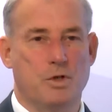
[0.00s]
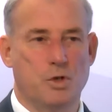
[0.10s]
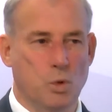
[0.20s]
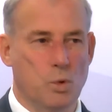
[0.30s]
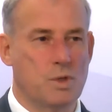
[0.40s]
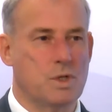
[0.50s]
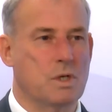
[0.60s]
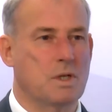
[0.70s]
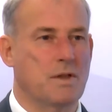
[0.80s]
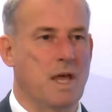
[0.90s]
the
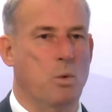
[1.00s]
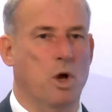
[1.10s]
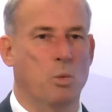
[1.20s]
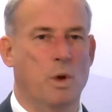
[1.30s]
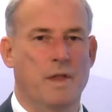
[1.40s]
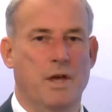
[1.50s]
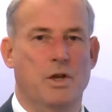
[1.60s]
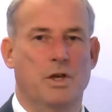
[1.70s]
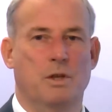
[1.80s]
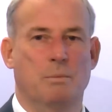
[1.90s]
tools that they want when they
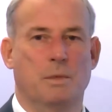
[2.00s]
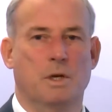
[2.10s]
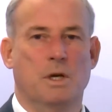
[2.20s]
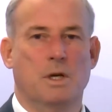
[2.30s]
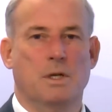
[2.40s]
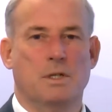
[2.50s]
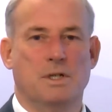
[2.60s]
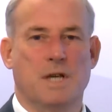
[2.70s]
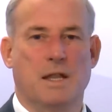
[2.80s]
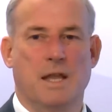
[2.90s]
need them
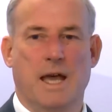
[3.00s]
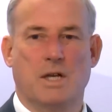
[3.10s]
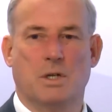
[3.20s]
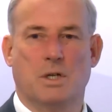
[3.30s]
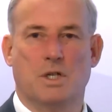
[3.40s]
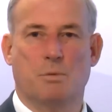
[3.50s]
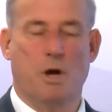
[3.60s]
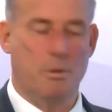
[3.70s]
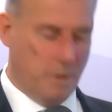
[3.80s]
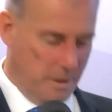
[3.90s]
to take the action that's
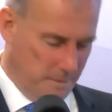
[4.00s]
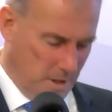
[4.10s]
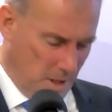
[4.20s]
appropriate.